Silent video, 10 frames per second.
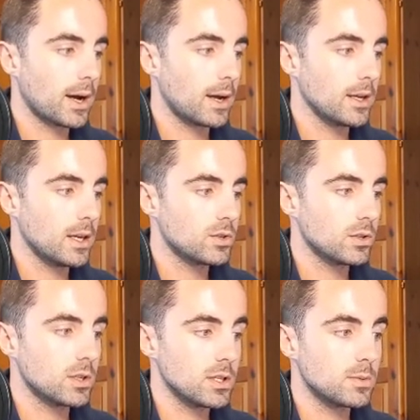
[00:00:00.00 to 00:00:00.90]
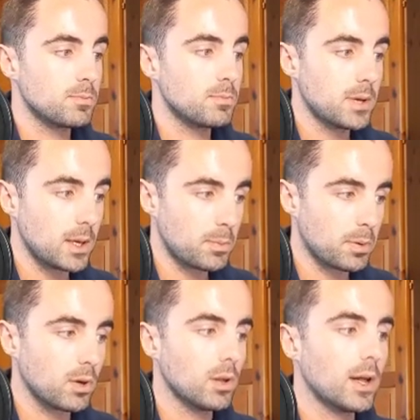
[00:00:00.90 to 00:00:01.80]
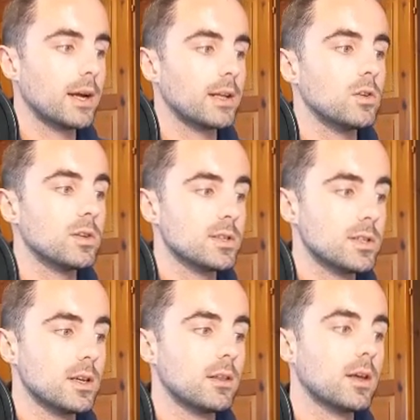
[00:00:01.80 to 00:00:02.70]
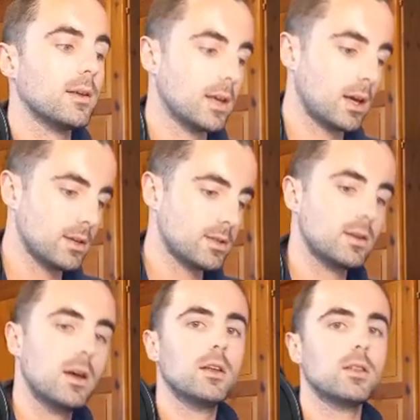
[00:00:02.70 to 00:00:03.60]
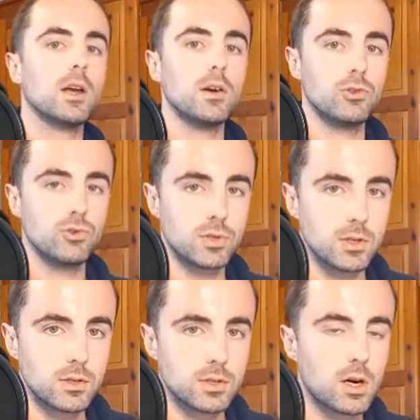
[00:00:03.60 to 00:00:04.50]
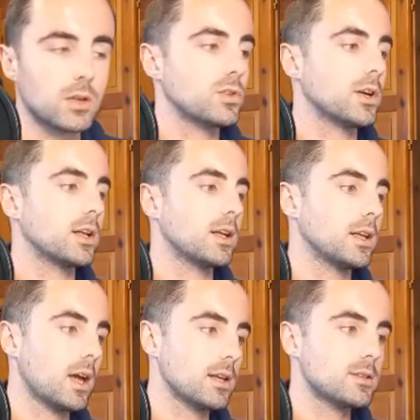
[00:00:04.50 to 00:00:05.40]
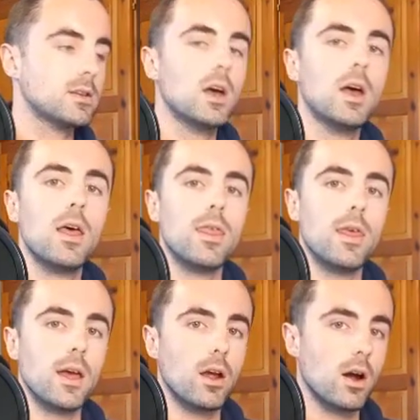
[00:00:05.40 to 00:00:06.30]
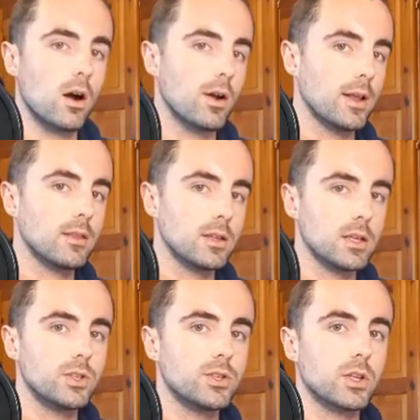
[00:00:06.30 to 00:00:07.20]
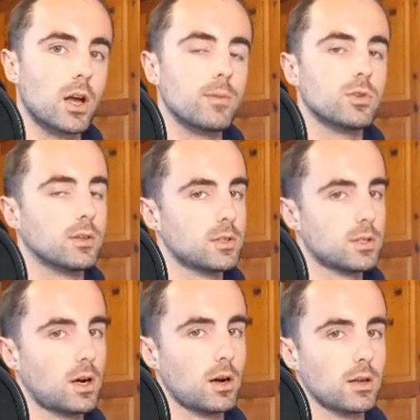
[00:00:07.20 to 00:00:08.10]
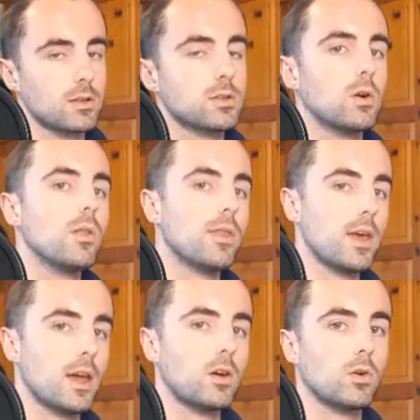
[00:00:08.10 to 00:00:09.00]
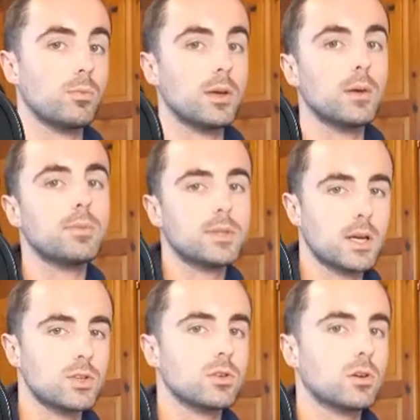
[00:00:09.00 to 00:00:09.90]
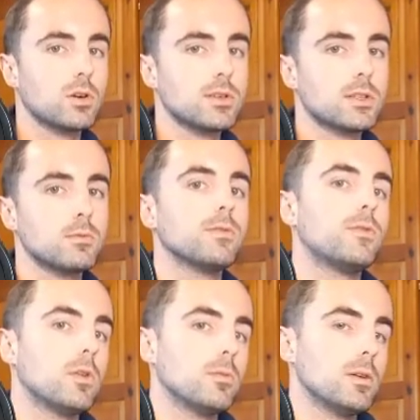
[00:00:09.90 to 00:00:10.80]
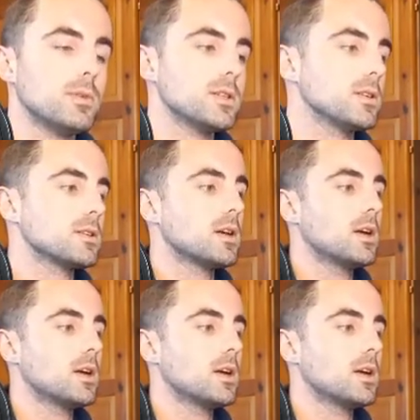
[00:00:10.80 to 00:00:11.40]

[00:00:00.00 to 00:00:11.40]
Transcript: each of these people and you can see that yes, they're interested in dog training. Yes, they are in the niche that I'm trying to target. So they could be a potential customer for my business.